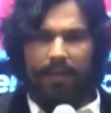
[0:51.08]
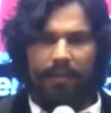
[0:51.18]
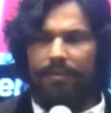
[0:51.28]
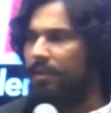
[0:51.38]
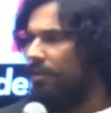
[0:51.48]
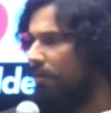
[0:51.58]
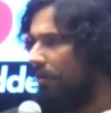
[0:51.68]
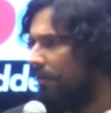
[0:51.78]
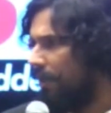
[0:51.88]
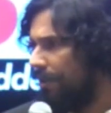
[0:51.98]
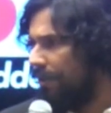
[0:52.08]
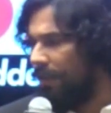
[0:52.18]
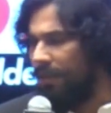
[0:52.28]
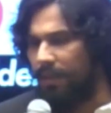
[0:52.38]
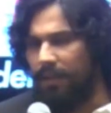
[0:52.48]
didn't see the connotation
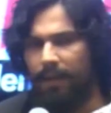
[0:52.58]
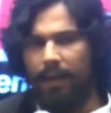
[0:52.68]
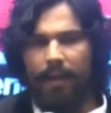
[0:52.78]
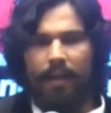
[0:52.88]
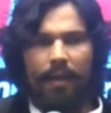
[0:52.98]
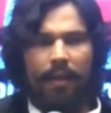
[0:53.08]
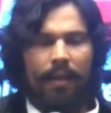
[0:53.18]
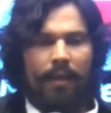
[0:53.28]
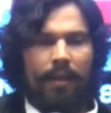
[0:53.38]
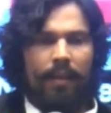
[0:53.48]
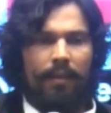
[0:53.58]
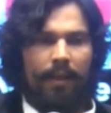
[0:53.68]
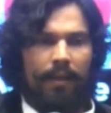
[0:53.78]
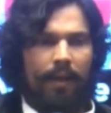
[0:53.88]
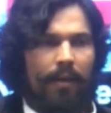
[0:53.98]
in it.
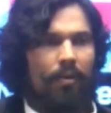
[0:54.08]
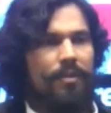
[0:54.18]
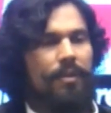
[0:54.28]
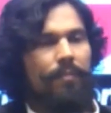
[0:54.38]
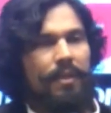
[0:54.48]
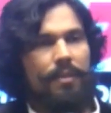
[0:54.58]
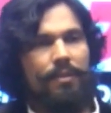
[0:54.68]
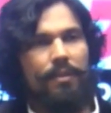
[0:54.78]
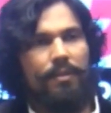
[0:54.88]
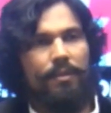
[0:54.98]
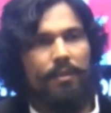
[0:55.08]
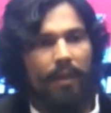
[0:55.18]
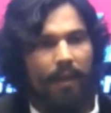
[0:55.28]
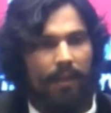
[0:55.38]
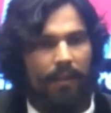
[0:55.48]
Then I got some messages
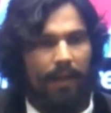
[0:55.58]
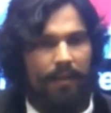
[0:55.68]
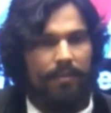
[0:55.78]
that